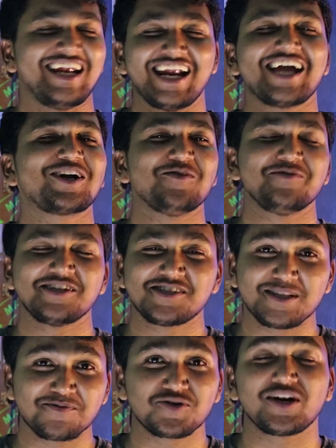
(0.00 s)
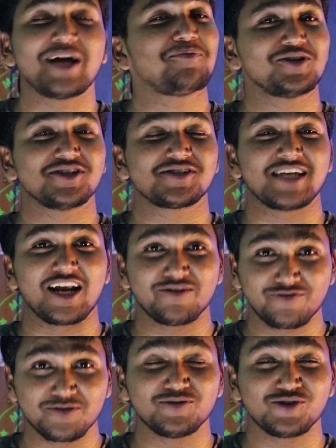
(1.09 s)
Like, comment and subscribe to this channel
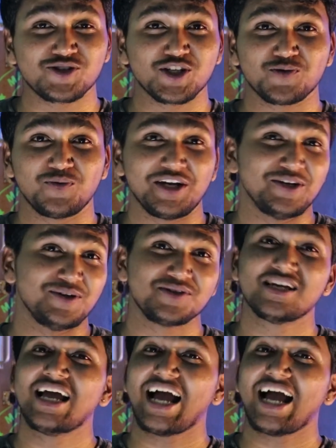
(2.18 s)
for more such videos